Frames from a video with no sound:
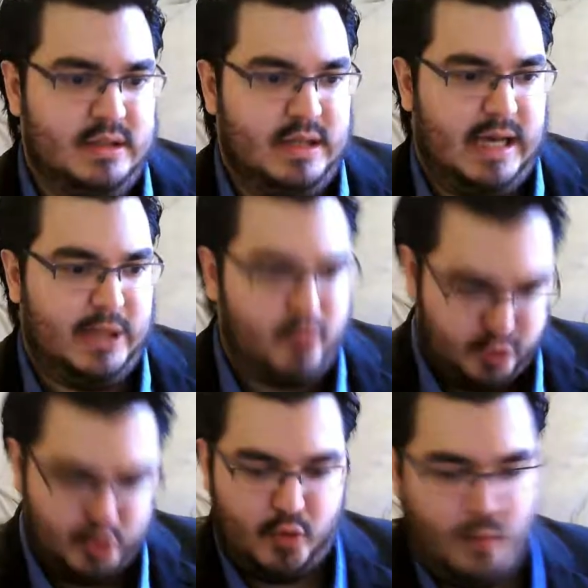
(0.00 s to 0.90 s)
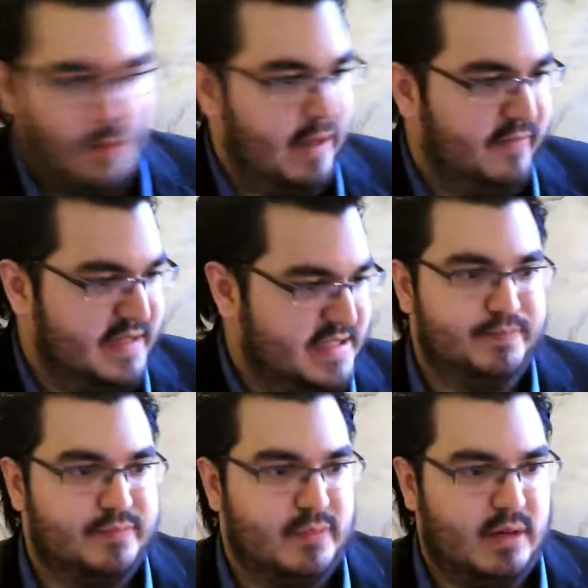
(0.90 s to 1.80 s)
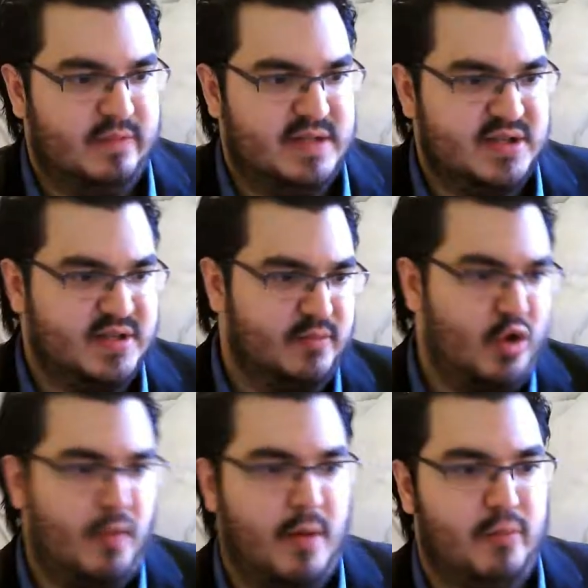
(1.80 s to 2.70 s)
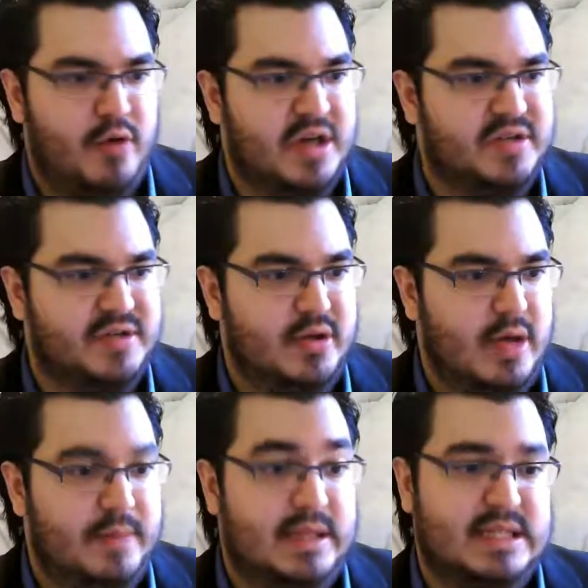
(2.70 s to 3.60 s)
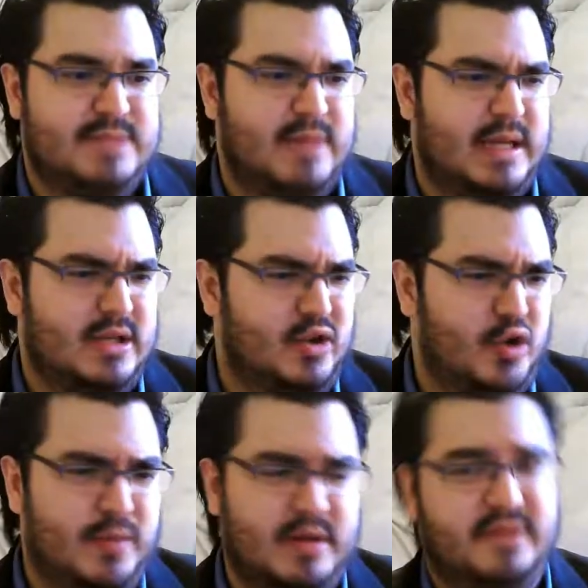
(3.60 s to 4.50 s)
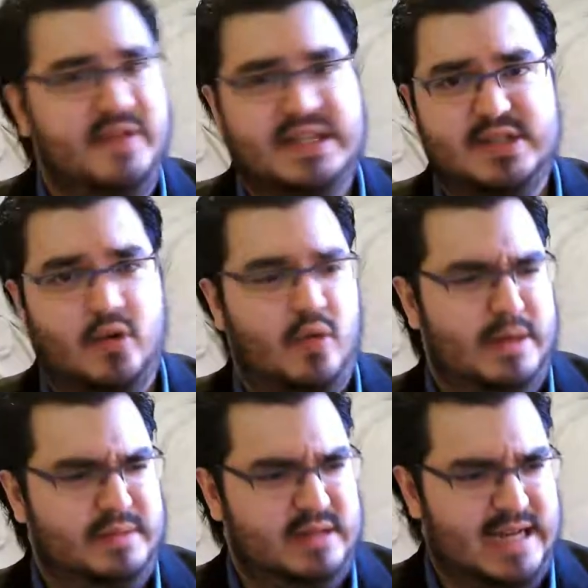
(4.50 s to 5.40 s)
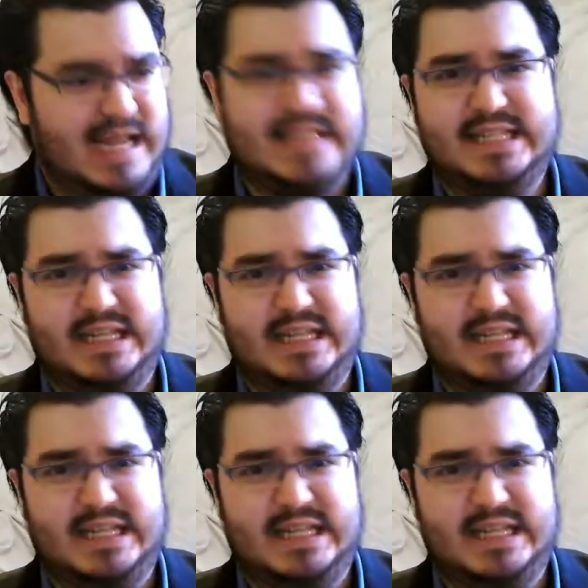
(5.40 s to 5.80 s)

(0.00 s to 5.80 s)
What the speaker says: And we'll talk more about this. These are some Nobel Prize winner, Huber and Wiesel, classic